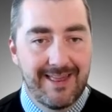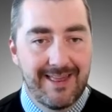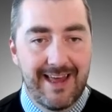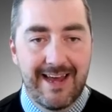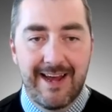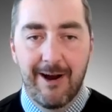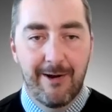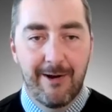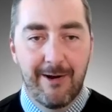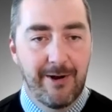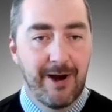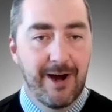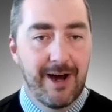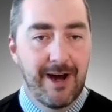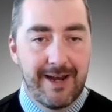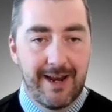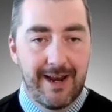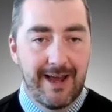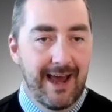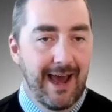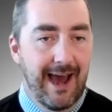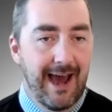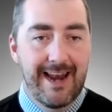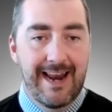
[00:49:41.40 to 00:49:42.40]
They are
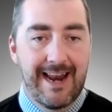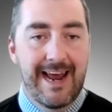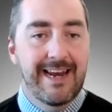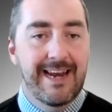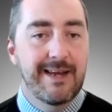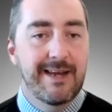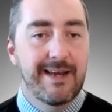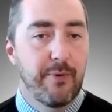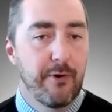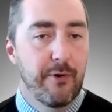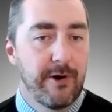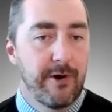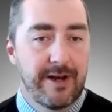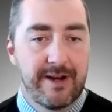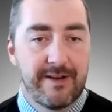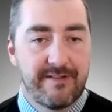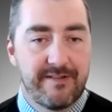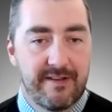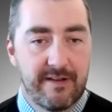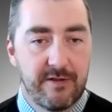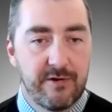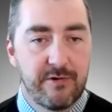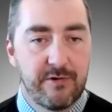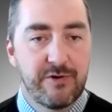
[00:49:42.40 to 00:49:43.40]
not at any point a
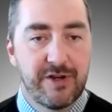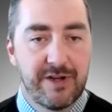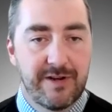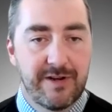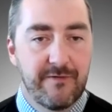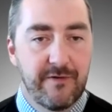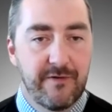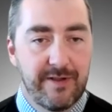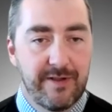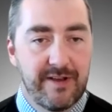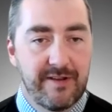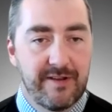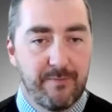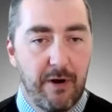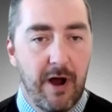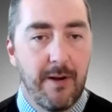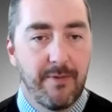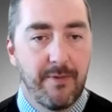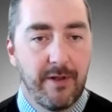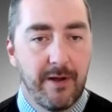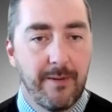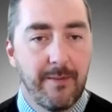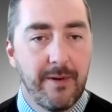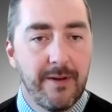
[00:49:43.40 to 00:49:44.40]
solution for this
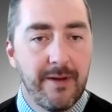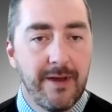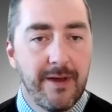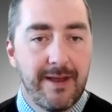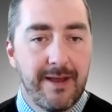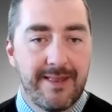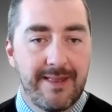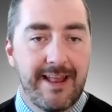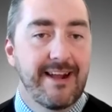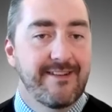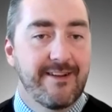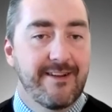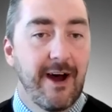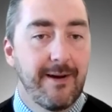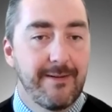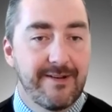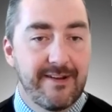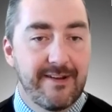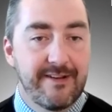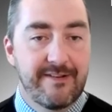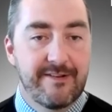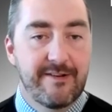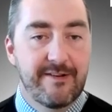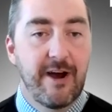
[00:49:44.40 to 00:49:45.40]
problem. That's not
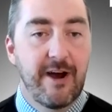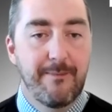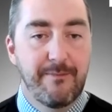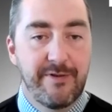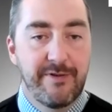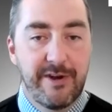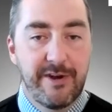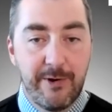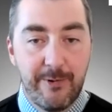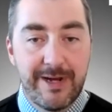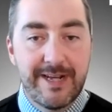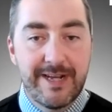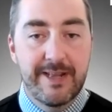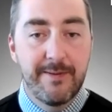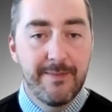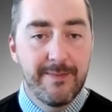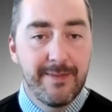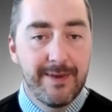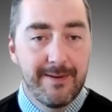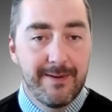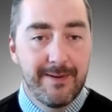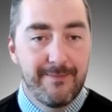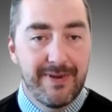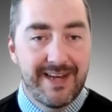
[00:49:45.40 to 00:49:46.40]
to stop doing
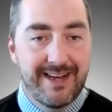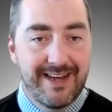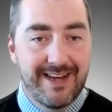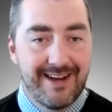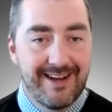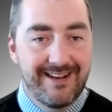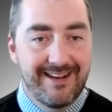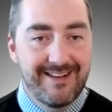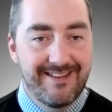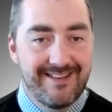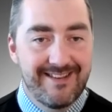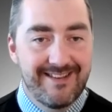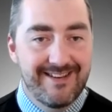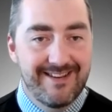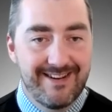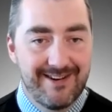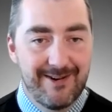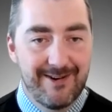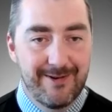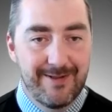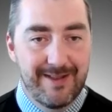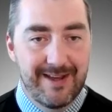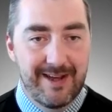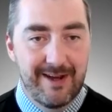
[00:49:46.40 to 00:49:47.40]
them, because
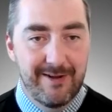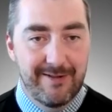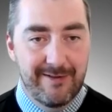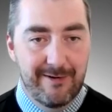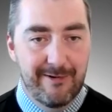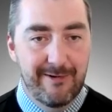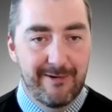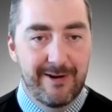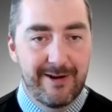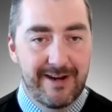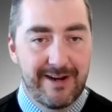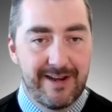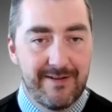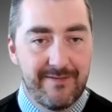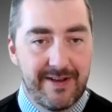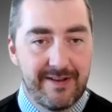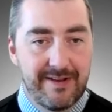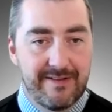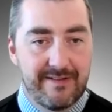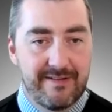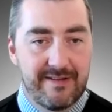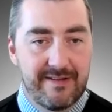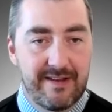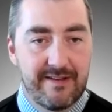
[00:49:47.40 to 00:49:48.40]
the alternative
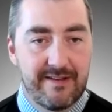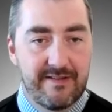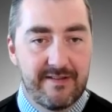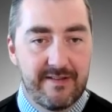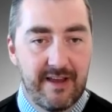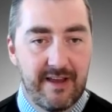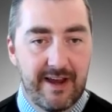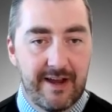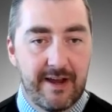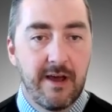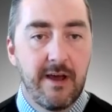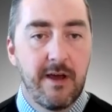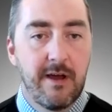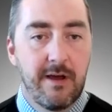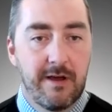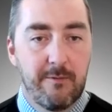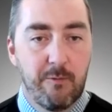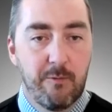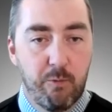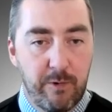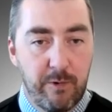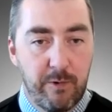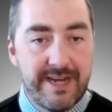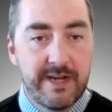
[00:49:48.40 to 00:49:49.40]
is like
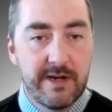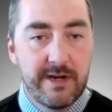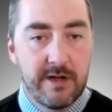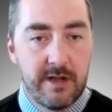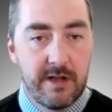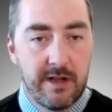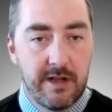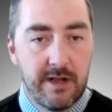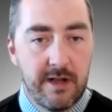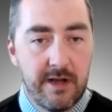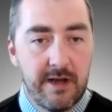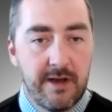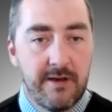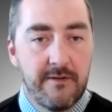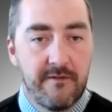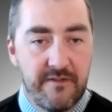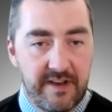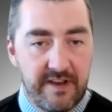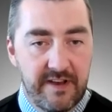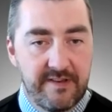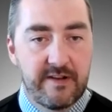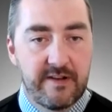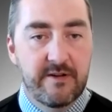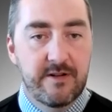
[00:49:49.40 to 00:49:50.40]
real
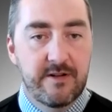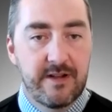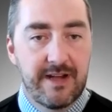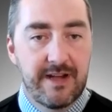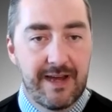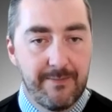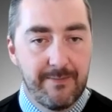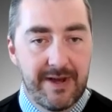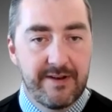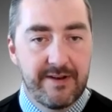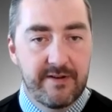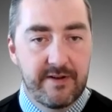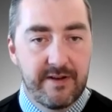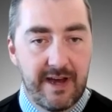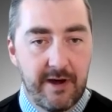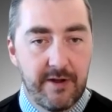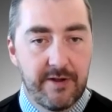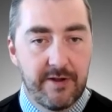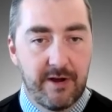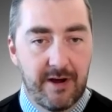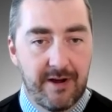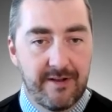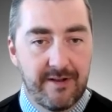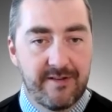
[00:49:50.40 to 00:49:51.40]
physical and mental
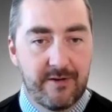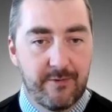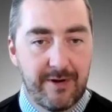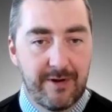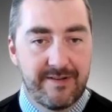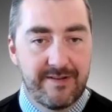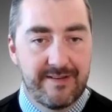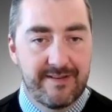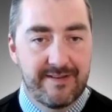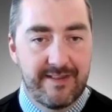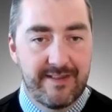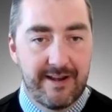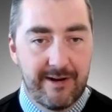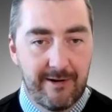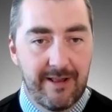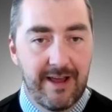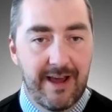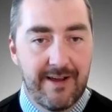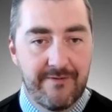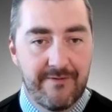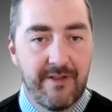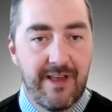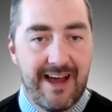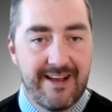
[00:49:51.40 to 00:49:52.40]
health consequences that are
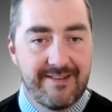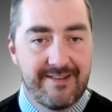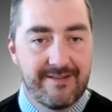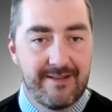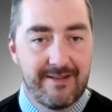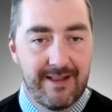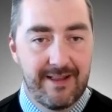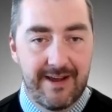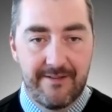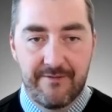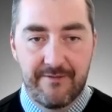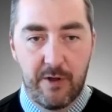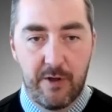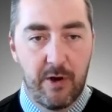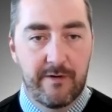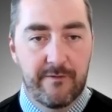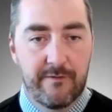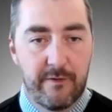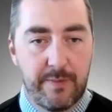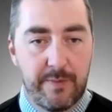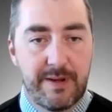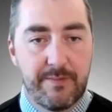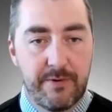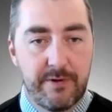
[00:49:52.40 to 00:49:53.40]
lifelong
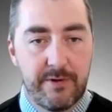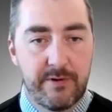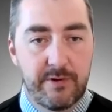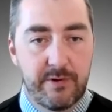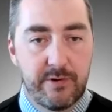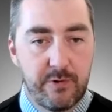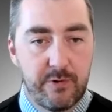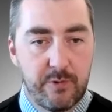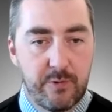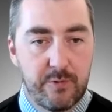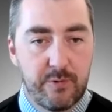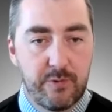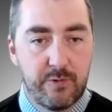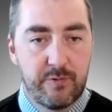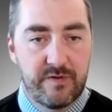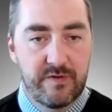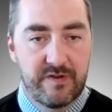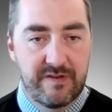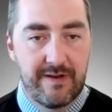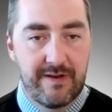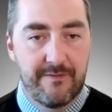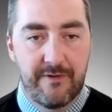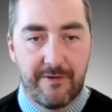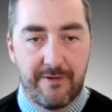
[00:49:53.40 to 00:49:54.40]
for people who
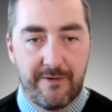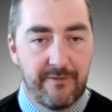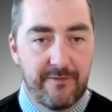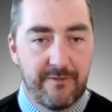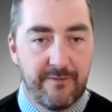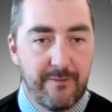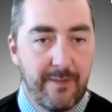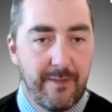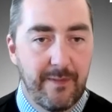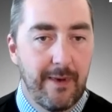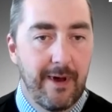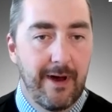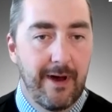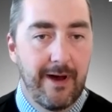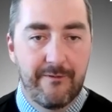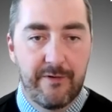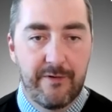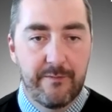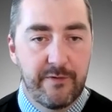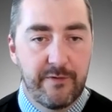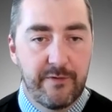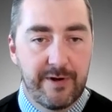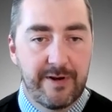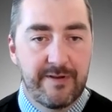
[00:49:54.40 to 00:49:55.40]
suffer
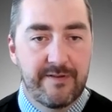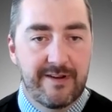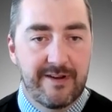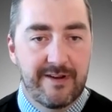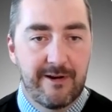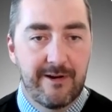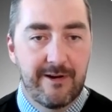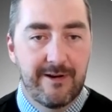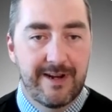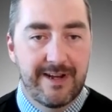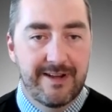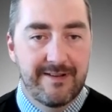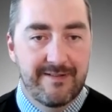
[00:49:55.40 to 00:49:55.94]
from food insecurity.